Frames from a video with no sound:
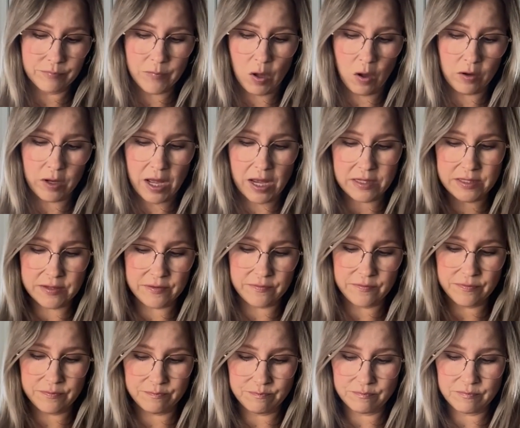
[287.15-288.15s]
All kinds of
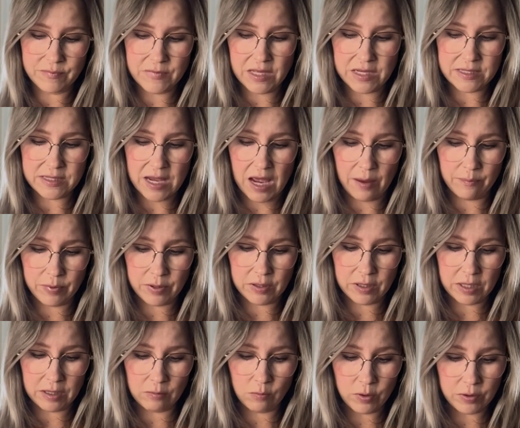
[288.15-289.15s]
things happening